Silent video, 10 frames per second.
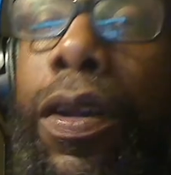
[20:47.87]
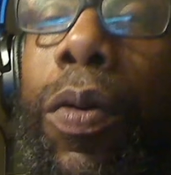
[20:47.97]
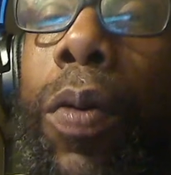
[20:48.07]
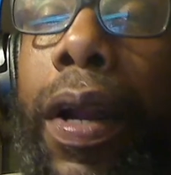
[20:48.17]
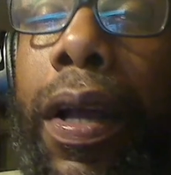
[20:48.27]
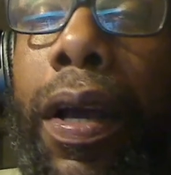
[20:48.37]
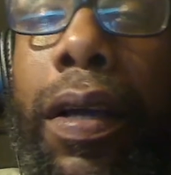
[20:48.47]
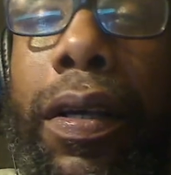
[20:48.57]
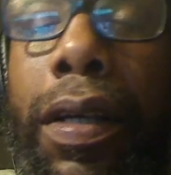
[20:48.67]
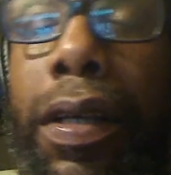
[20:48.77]
you know what?
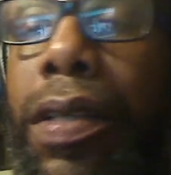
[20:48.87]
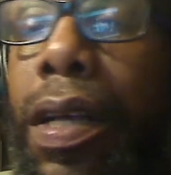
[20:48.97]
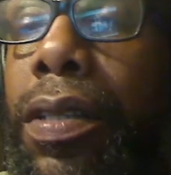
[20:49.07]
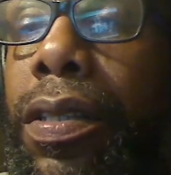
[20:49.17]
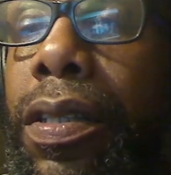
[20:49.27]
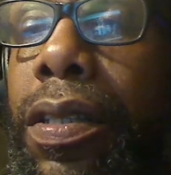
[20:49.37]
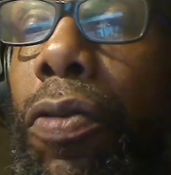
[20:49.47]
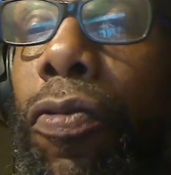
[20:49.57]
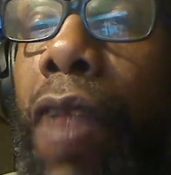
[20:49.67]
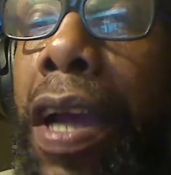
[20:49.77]
It's still
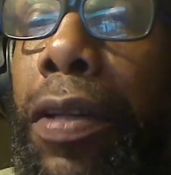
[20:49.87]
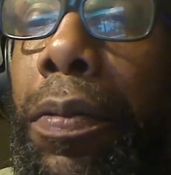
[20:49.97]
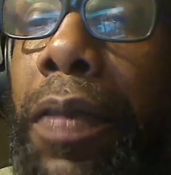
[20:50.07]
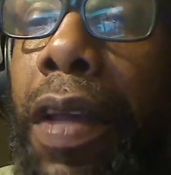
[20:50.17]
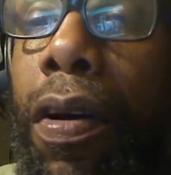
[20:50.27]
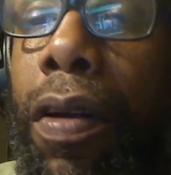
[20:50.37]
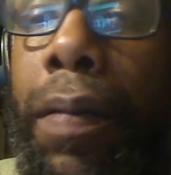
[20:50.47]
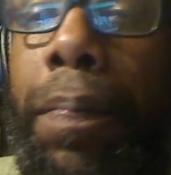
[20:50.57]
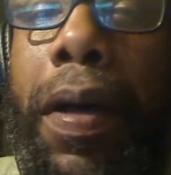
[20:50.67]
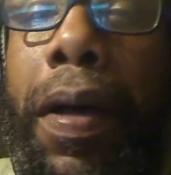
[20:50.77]
a random thought,
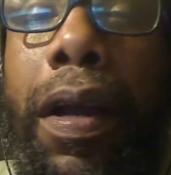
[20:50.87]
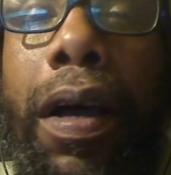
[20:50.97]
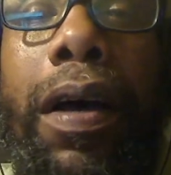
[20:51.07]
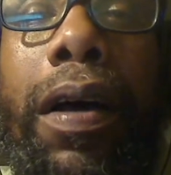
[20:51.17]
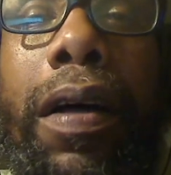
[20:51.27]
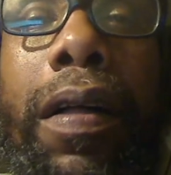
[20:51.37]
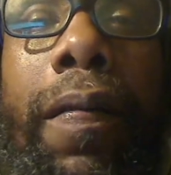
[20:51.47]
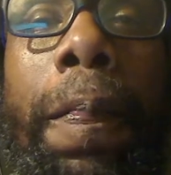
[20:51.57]
but I